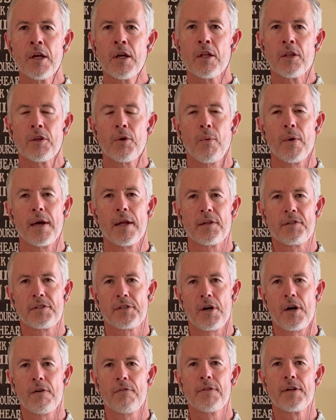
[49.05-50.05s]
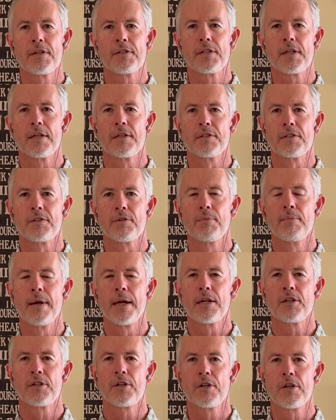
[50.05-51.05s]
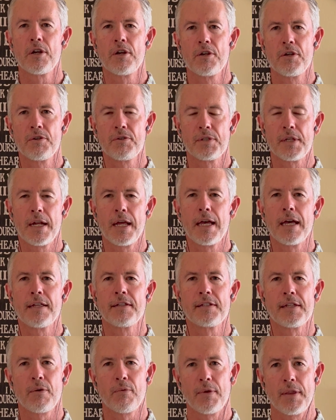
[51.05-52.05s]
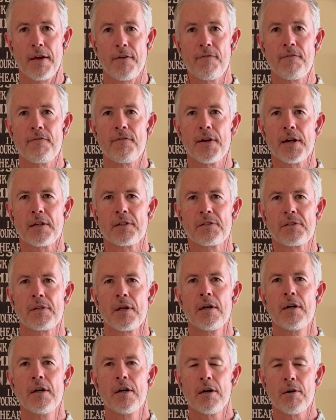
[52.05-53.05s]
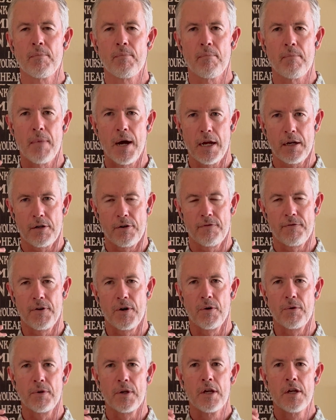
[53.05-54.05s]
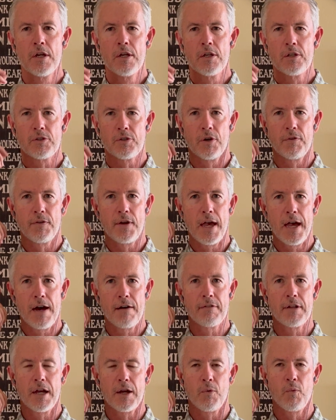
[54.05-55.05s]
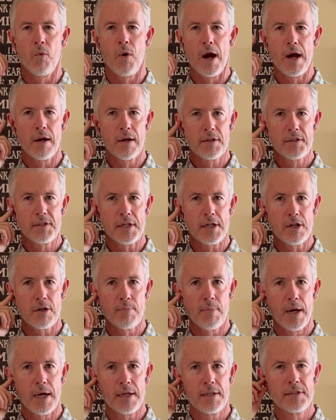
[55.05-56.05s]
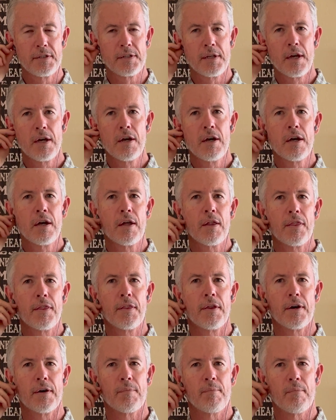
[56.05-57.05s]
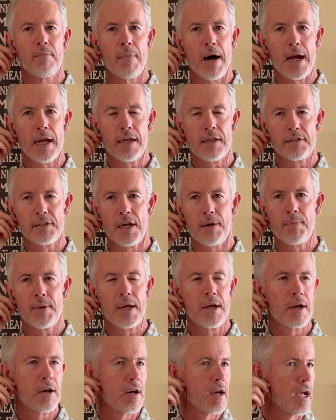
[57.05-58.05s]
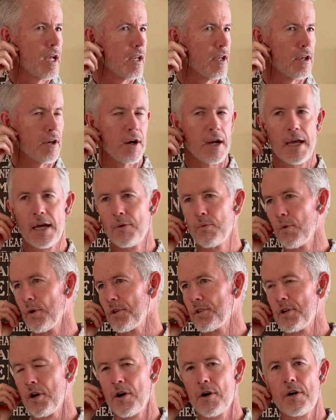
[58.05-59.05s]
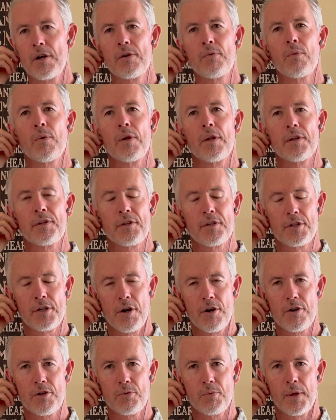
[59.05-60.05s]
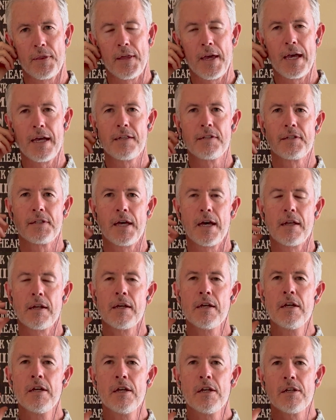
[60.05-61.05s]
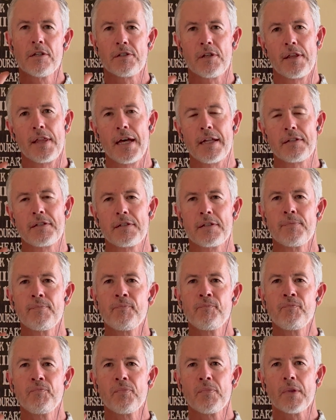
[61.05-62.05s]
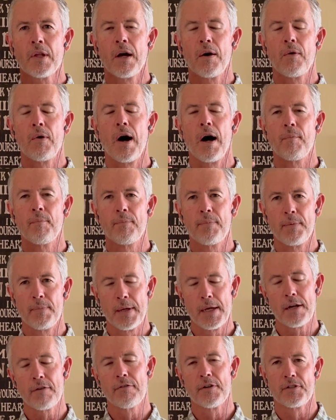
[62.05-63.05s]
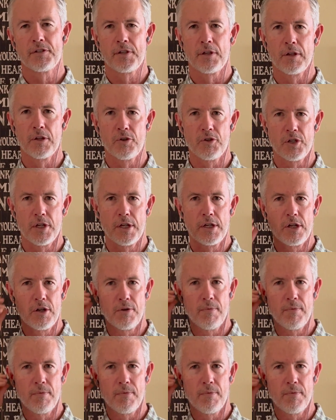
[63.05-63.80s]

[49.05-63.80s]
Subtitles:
The way to solve this is to make sure you're using a headset with a fixed microphone. So if you have like wireless earbuds, the mic is up here and your head will turn, well, it turns with the headset. So that's a bit of a solution. Your